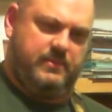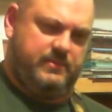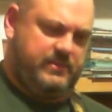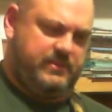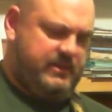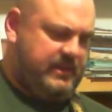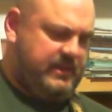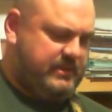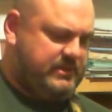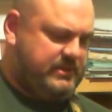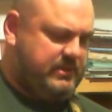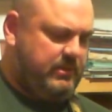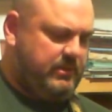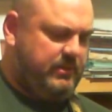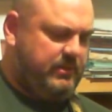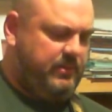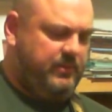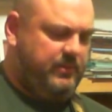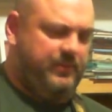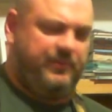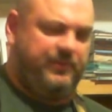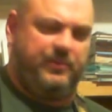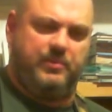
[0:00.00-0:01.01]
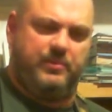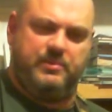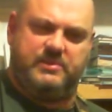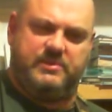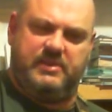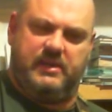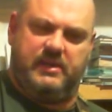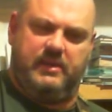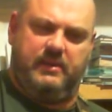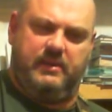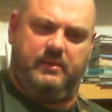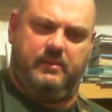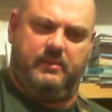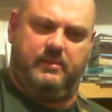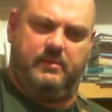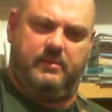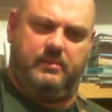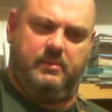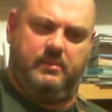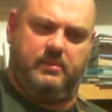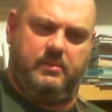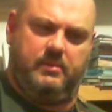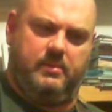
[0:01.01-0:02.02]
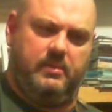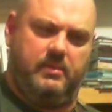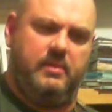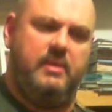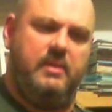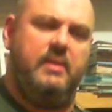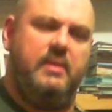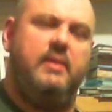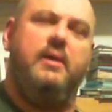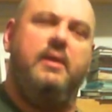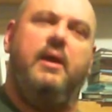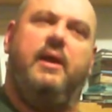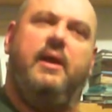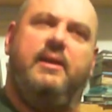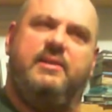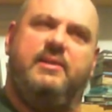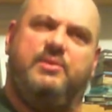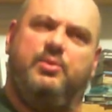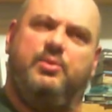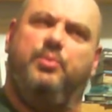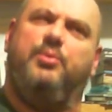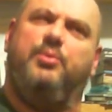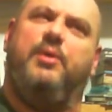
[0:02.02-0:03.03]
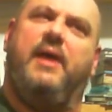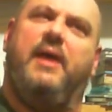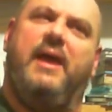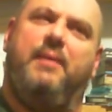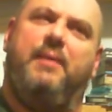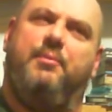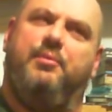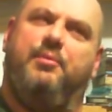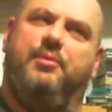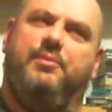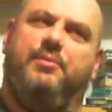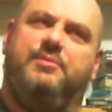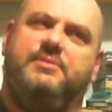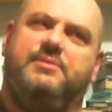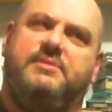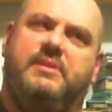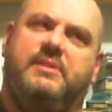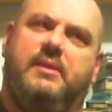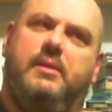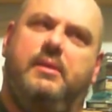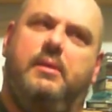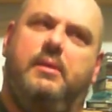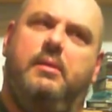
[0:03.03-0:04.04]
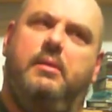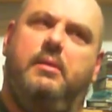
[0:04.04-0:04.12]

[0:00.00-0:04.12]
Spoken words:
So that's starting on the 14. And it's all the hammer-ons.